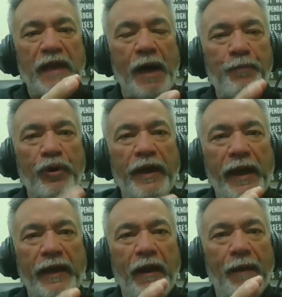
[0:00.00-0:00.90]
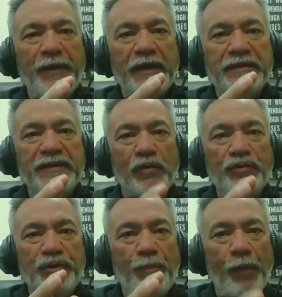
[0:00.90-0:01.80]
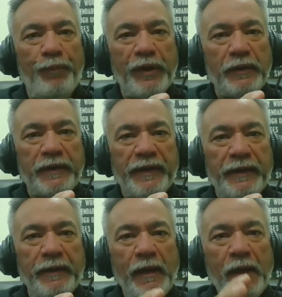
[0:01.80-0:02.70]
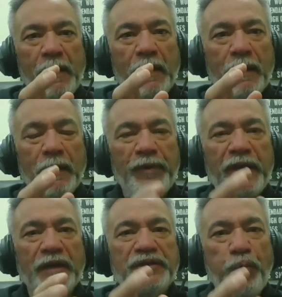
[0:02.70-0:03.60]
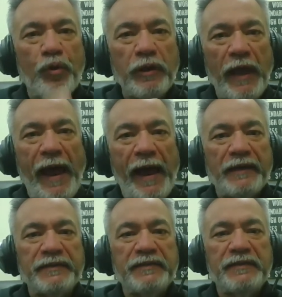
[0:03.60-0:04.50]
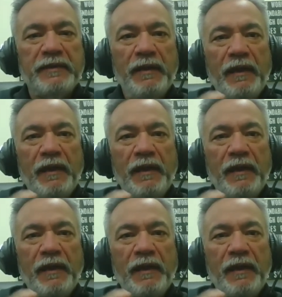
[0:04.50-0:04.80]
upward economic and social mobility, because we're last.